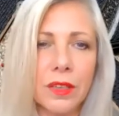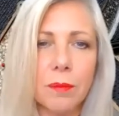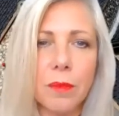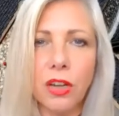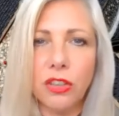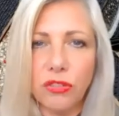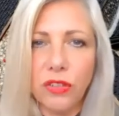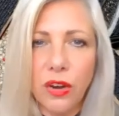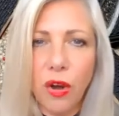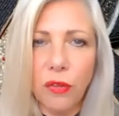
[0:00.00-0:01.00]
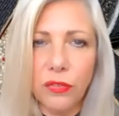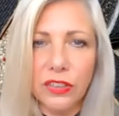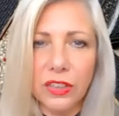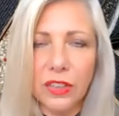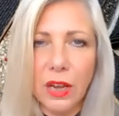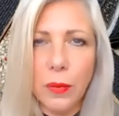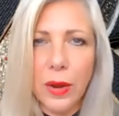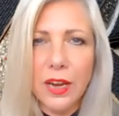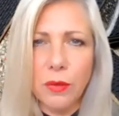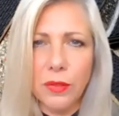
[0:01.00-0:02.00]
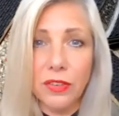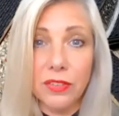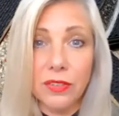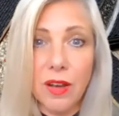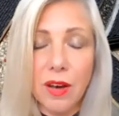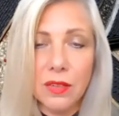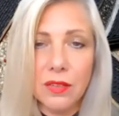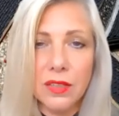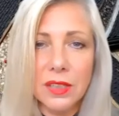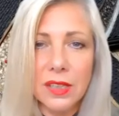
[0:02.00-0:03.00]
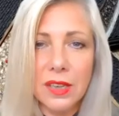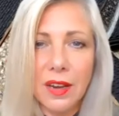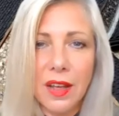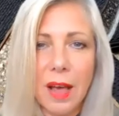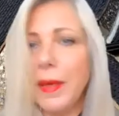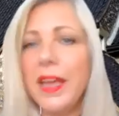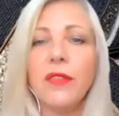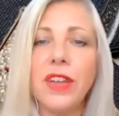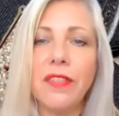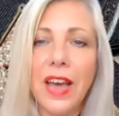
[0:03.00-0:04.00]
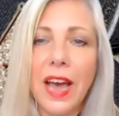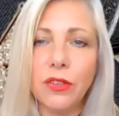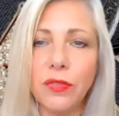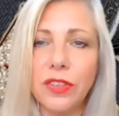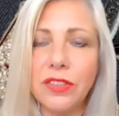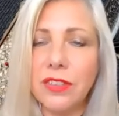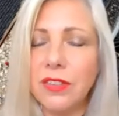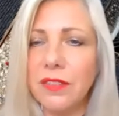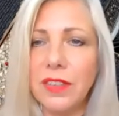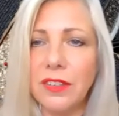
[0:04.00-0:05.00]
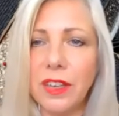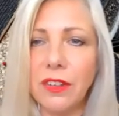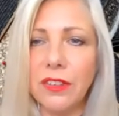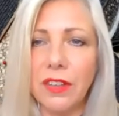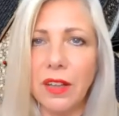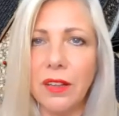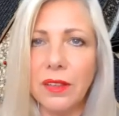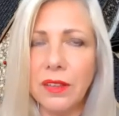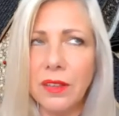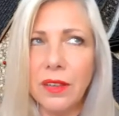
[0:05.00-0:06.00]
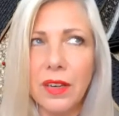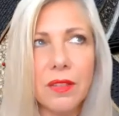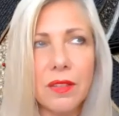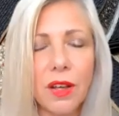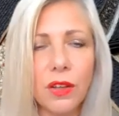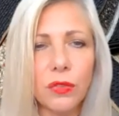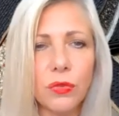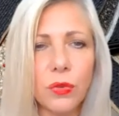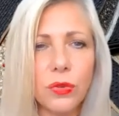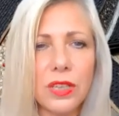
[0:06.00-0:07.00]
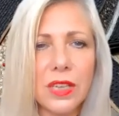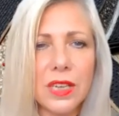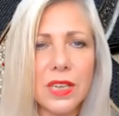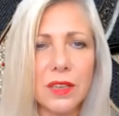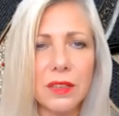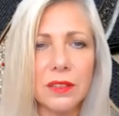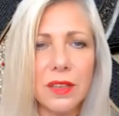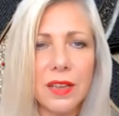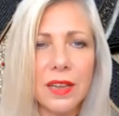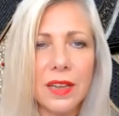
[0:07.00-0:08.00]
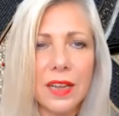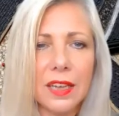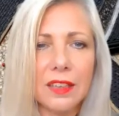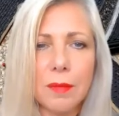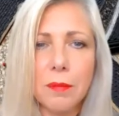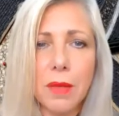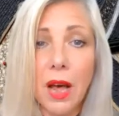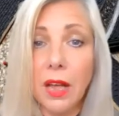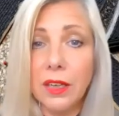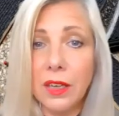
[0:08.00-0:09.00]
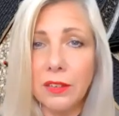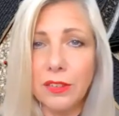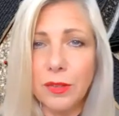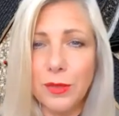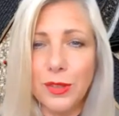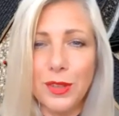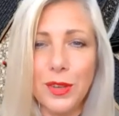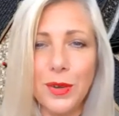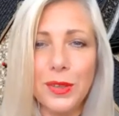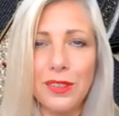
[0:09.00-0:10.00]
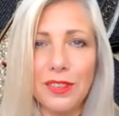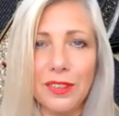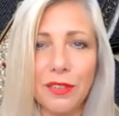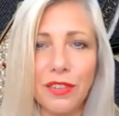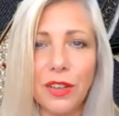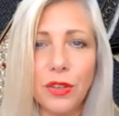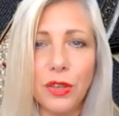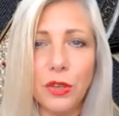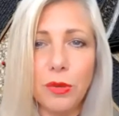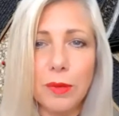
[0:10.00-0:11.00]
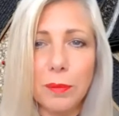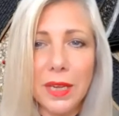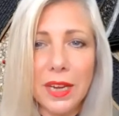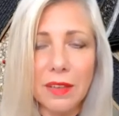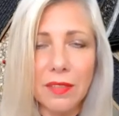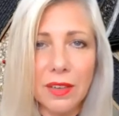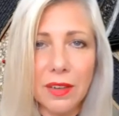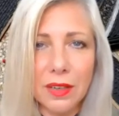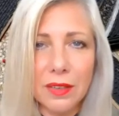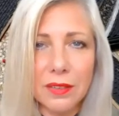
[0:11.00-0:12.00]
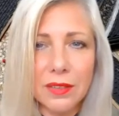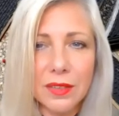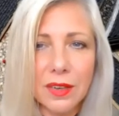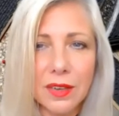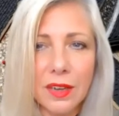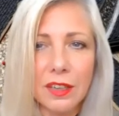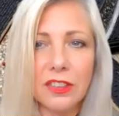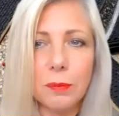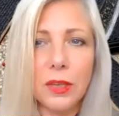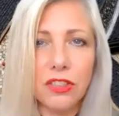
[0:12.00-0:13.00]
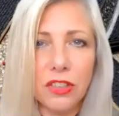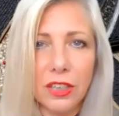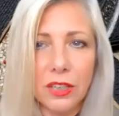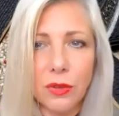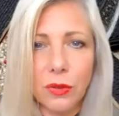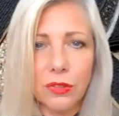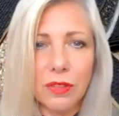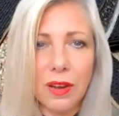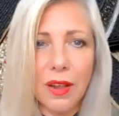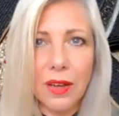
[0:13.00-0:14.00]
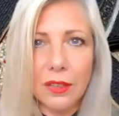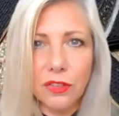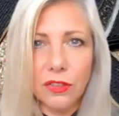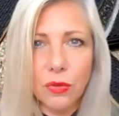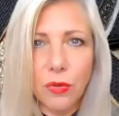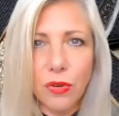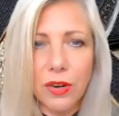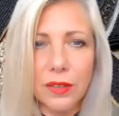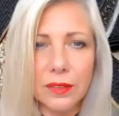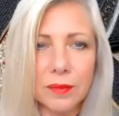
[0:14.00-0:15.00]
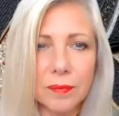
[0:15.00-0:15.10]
Margery coughs and I wake with a start. I may have never had a visitor in this little cell in the last 40 years, and am unaccustomed to the noises of another human being in the night, especially not the light snoring.